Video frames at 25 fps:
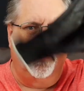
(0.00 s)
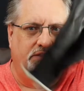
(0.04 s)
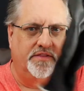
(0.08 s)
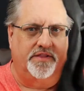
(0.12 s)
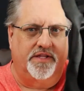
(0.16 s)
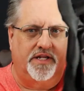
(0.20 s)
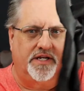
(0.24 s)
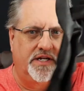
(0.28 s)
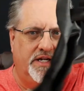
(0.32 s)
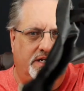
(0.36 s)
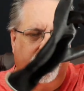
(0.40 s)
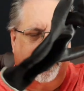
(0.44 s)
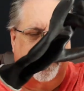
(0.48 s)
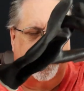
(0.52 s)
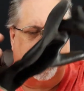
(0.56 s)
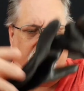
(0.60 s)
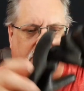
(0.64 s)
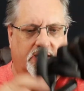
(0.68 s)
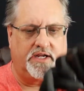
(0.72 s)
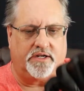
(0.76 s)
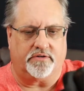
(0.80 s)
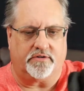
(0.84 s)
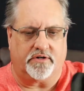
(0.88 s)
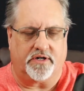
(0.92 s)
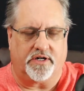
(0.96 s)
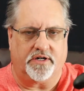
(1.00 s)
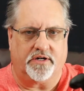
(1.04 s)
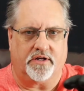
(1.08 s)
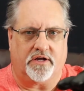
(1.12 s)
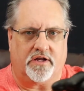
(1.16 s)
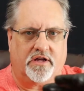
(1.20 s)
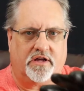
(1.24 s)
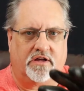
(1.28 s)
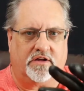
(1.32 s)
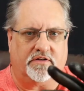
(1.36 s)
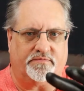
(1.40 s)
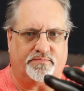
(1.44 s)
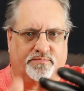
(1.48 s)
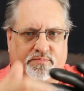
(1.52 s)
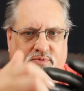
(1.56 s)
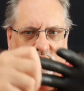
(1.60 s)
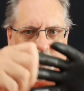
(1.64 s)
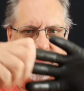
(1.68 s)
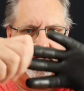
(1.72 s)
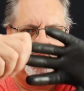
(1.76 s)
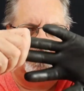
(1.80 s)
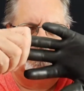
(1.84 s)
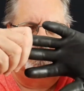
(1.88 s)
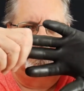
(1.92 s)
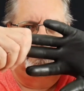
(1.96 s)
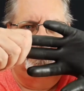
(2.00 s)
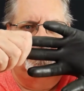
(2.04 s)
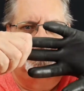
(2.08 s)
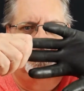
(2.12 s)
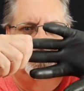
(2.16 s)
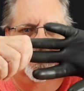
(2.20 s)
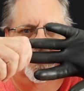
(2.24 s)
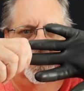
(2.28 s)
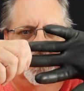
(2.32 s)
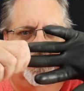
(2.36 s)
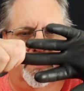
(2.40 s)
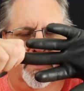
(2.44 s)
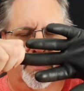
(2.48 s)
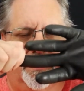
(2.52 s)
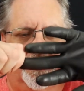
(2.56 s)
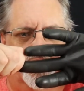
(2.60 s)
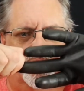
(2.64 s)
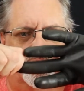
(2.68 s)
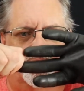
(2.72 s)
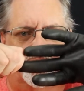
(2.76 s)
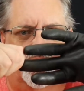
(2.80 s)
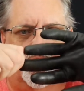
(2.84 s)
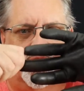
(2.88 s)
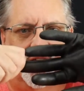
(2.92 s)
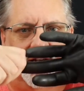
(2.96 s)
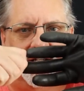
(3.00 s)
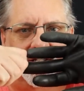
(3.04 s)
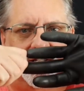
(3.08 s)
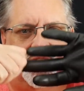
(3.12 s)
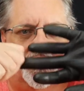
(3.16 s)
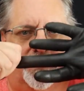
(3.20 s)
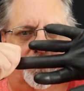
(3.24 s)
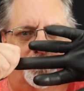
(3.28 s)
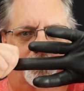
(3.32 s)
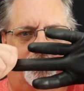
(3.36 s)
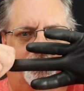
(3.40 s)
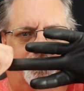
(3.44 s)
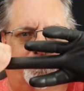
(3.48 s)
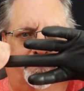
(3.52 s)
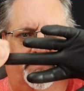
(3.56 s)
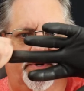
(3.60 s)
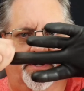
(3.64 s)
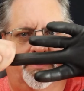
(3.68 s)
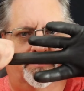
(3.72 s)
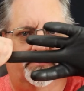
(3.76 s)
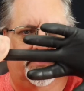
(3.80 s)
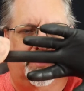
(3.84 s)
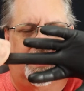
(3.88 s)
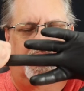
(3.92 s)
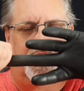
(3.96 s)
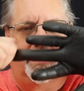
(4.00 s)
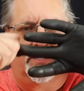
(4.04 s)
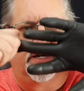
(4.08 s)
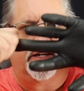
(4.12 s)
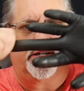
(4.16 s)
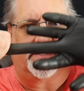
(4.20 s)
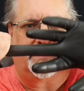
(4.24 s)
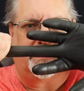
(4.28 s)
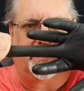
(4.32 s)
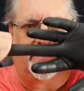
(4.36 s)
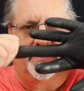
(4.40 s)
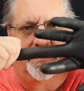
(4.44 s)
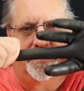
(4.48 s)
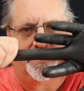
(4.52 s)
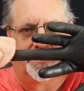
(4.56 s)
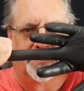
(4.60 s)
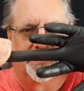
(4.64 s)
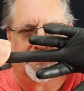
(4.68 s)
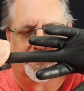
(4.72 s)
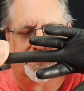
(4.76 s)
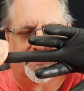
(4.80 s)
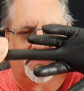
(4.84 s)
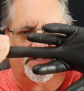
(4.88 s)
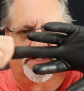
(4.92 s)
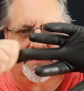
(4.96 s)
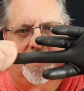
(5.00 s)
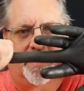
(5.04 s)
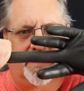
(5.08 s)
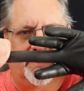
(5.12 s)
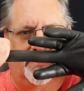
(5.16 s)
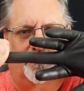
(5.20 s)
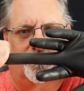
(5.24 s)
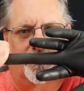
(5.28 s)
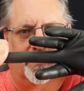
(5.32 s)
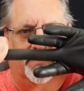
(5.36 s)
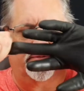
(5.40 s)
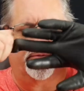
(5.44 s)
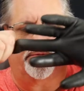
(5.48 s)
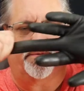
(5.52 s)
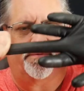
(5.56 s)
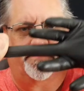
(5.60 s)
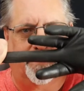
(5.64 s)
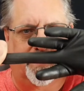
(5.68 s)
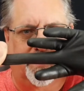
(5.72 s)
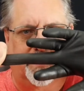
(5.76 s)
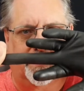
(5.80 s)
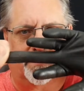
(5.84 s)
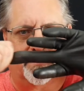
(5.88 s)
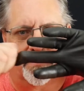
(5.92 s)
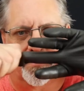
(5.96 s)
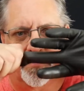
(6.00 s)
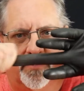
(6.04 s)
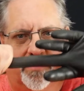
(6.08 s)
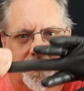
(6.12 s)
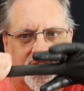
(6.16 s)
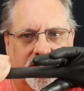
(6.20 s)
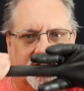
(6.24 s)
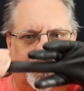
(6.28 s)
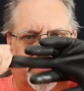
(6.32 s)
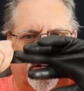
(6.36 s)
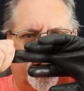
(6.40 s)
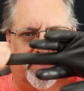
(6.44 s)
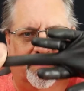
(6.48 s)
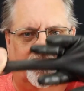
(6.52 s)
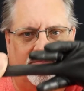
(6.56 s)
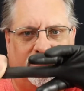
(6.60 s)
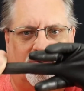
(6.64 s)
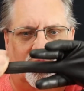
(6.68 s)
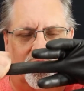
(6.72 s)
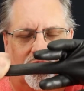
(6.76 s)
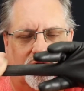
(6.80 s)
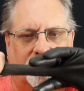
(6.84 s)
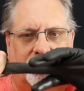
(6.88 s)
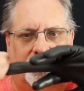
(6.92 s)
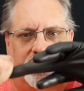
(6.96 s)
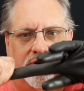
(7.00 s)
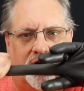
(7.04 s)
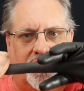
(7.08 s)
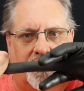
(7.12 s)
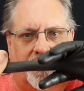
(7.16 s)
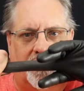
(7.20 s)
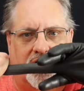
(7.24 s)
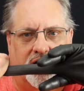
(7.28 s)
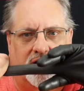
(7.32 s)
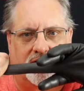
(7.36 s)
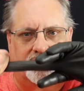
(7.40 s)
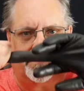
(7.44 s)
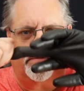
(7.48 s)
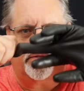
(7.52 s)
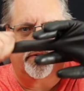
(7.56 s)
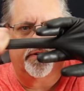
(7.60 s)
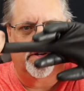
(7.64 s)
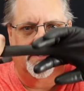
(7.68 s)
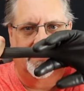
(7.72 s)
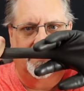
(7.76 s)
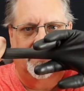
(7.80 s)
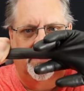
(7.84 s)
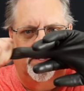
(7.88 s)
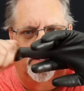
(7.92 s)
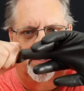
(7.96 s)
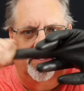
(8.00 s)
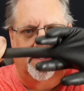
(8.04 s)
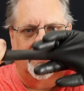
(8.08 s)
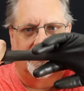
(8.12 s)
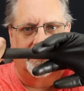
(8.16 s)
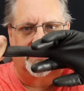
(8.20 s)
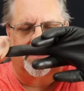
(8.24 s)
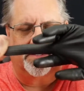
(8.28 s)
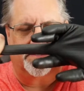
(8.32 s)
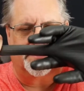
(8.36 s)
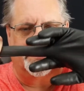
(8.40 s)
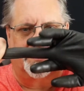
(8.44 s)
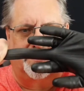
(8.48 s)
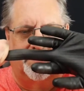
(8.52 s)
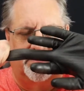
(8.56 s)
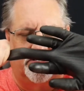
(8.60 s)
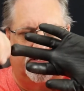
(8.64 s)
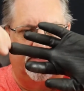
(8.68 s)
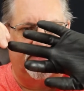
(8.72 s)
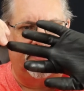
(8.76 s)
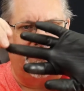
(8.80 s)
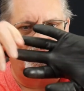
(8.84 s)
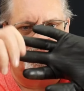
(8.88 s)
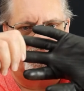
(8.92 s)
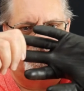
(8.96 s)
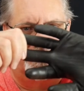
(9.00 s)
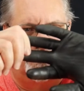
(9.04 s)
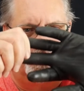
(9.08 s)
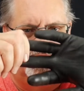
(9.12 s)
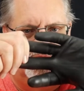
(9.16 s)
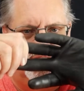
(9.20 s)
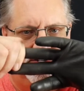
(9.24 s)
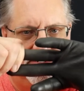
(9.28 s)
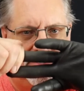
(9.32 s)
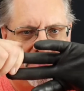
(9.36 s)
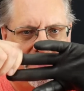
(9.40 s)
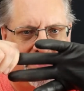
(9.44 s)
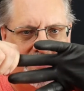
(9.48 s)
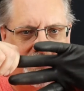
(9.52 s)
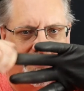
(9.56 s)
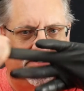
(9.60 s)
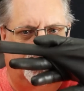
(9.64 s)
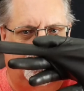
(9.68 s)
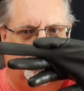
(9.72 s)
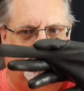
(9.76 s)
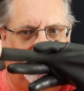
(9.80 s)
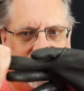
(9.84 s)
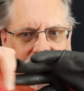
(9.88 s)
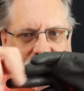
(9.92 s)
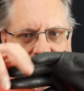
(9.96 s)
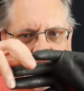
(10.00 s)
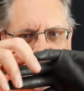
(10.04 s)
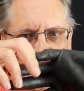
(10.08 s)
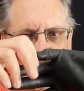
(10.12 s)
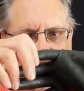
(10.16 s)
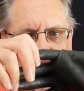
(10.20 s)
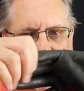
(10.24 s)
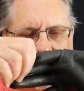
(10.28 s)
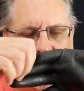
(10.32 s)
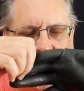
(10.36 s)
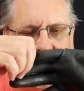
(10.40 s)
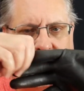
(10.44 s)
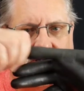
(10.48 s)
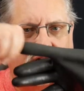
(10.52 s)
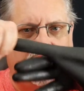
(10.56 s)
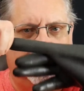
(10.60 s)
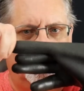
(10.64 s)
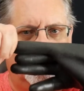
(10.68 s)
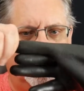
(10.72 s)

Then they slide right off. But it it's a, you can't, like, just take one finger and, like, pull it off. Because it, it, you got to do each one, like,